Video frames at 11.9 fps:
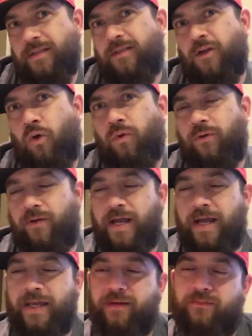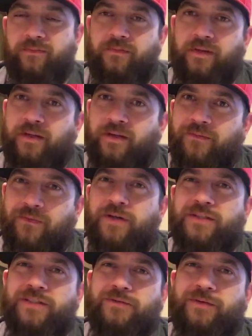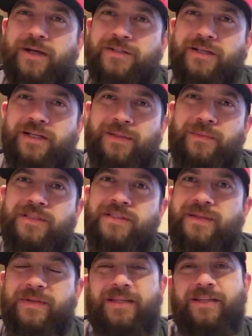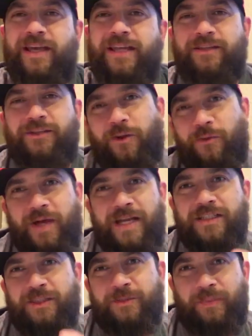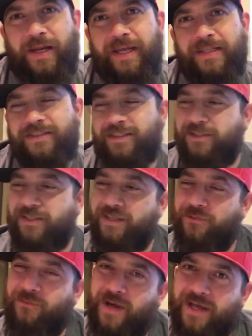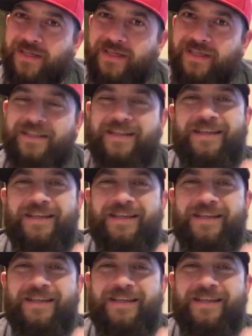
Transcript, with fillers: Nolan Ryan versus Roger Clemens. I mean, you had the Nolan Ryan Express, and then you had the Rocket.